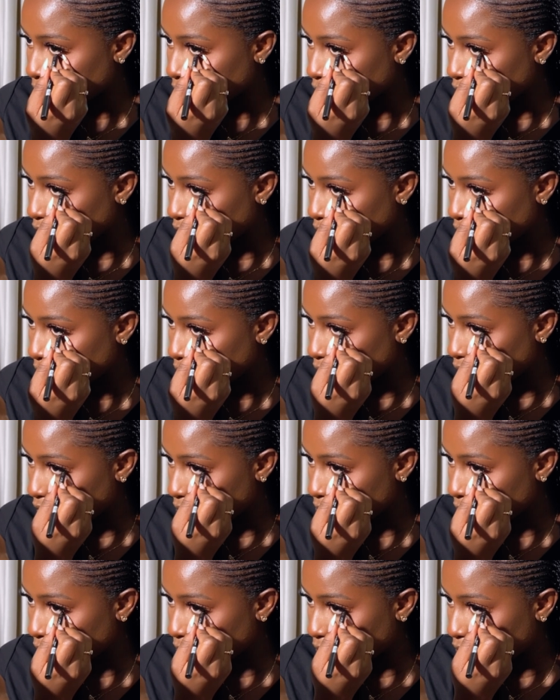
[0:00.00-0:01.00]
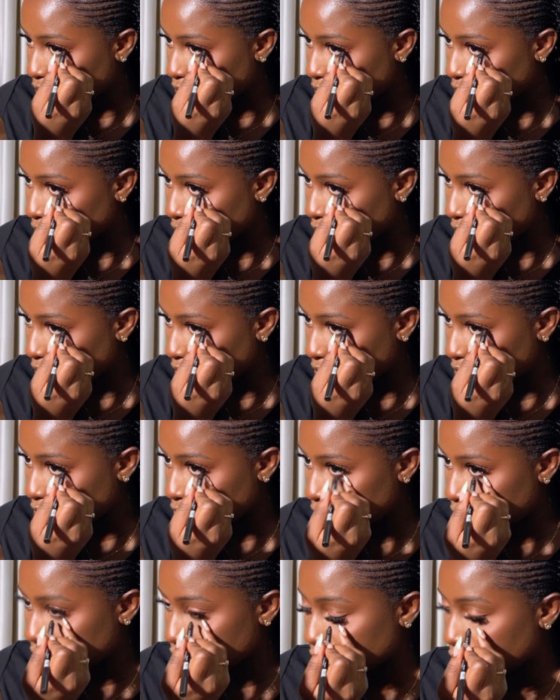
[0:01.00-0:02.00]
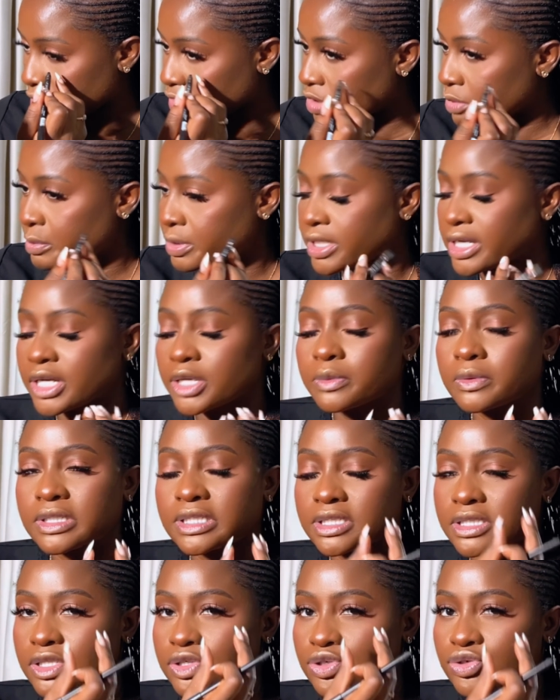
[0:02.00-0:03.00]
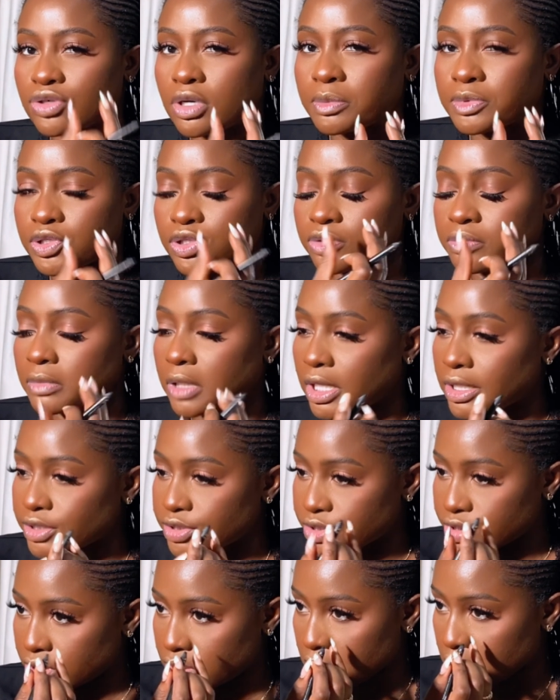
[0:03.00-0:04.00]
gonna line my waterline just a little bit. I don't want it to drop too much.